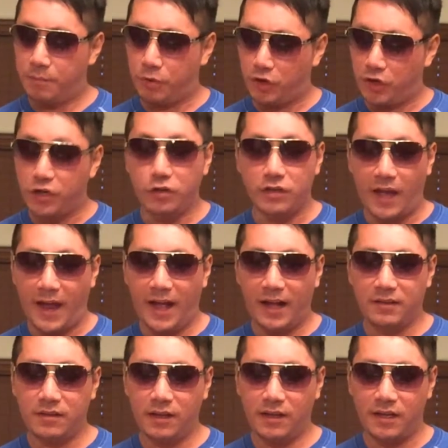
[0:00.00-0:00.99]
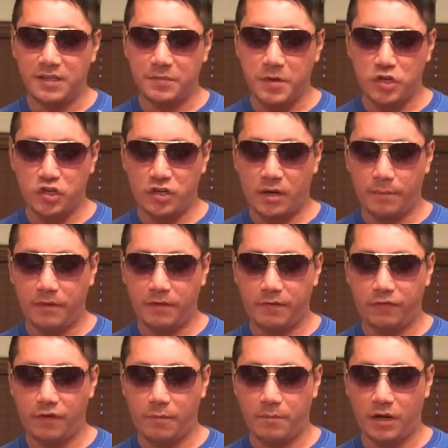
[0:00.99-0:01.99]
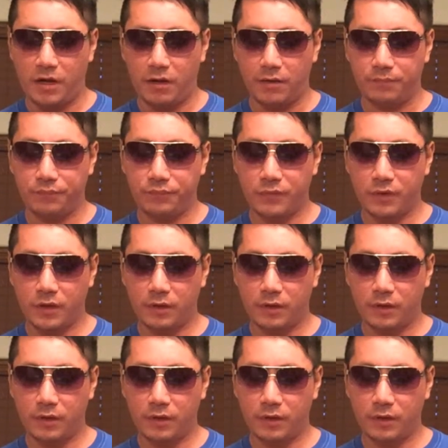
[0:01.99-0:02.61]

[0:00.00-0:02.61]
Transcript: pretty good acting, especially coming from um,